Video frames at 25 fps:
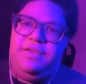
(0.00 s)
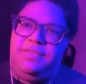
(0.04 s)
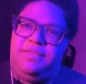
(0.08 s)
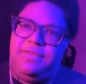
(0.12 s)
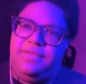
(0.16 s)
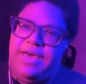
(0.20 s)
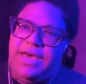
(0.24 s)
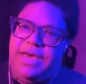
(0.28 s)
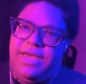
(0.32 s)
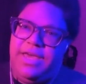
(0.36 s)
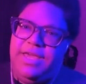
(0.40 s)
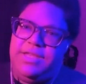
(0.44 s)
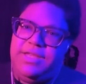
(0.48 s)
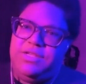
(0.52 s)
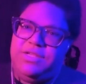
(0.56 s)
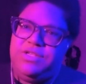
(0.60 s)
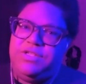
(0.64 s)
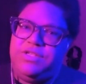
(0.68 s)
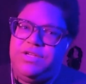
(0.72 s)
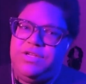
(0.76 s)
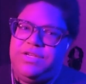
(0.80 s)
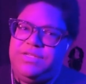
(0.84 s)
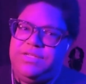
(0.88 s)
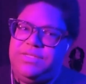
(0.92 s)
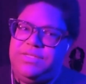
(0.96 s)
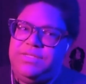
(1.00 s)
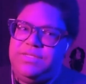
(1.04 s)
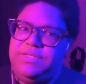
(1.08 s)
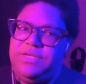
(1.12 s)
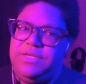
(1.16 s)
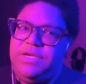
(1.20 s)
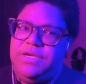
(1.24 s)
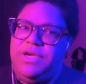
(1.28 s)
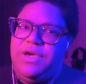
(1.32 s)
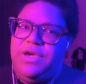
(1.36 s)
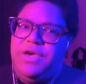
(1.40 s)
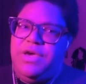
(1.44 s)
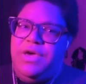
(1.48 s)
that it's just
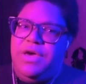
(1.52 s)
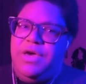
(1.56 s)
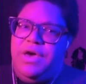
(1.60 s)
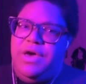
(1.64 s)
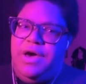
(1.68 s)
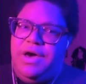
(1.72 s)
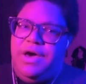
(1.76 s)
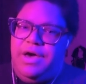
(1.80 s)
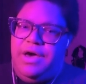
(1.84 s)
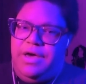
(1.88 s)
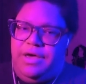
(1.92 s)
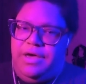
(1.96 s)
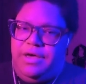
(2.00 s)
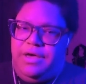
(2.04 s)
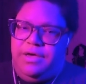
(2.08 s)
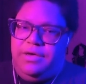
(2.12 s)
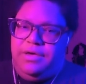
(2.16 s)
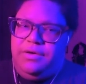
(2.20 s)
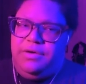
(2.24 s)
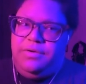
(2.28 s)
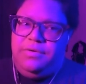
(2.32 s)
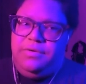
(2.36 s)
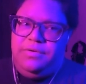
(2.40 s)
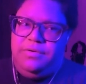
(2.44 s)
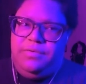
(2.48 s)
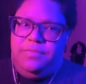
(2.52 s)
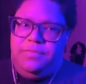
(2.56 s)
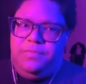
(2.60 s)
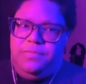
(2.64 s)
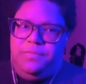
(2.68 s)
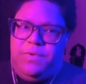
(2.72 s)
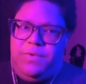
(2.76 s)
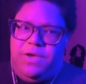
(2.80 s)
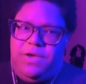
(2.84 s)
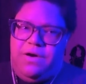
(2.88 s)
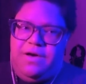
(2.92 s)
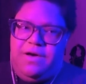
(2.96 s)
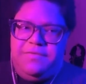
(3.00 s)
uh,
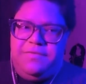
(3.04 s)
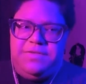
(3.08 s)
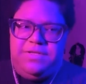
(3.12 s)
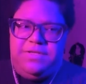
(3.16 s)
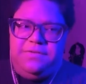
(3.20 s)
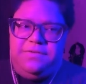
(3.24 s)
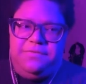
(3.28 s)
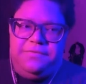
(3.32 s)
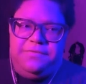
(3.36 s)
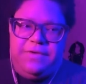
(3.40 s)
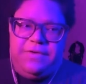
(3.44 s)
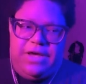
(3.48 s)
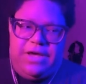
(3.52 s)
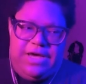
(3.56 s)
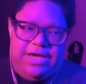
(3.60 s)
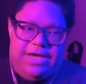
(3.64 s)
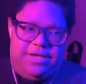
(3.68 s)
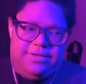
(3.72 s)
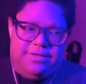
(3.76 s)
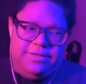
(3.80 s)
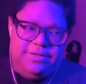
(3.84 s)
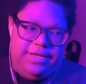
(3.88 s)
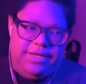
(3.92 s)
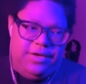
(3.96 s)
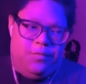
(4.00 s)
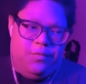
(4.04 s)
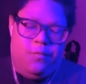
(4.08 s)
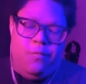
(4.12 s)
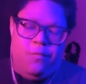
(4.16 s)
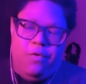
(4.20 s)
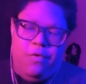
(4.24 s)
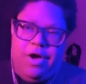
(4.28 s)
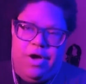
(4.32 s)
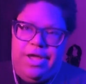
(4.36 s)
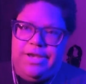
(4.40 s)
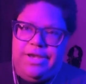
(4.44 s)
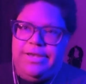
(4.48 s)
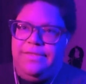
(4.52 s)
we often find like
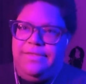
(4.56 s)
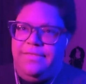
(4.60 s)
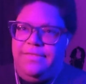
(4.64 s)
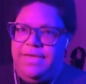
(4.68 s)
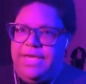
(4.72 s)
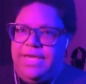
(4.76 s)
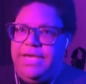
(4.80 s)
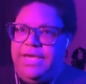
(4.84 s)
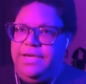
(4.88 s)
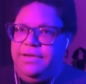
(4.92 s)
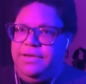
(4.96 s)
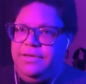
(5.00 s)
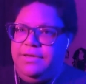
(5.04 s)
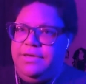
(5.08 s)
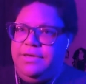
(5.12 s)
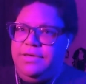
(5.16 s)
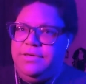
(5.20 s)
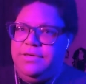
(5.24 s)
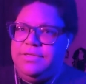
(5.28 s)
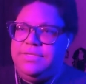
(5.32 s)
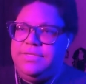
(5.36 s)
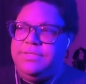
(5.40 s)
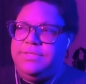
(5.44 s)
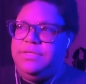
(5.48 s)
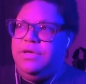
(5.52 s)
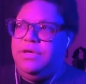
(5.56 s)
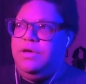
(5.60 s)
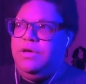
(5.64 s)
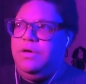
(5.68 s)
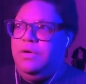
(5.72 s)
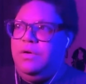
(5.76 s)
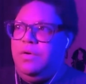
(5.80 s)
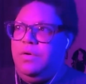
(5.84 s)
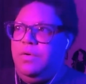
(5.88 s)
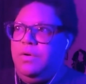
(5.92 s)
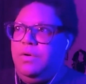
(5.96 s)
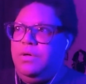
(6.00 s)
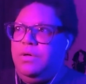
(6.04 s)
one thing
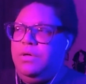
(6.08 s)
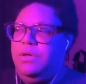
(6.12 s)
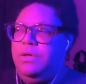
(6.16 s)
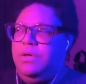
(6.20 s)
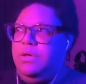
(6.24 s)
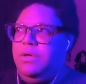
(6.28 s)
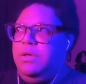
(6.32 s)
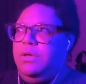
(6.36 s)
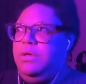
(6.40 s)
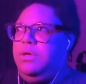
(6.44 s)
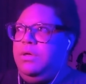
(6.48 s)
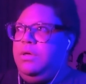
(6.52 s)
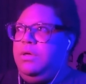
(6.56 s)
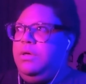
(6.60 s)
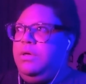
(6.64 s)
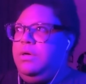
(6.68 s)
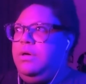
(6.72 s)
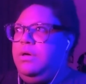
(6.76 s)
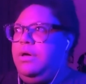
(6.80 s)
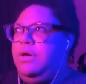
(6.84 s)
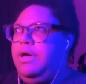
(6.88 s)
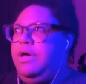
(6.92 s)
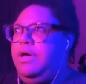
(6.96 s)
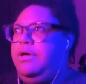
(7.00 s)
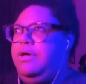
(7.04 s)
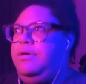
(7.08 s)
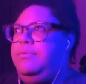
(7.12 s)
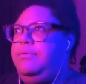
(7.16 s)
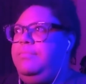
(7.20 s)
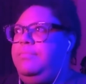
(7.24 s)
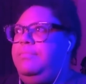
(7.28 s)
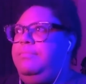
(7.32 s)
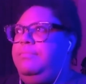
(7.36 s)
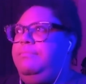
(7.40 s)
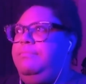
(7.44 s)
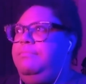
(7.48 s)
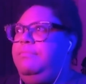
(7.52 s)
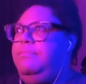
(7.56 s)
so um,
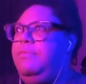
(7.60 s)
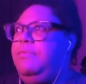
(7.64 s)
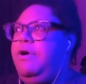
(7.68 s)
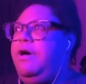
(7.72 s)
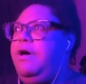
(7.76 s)
on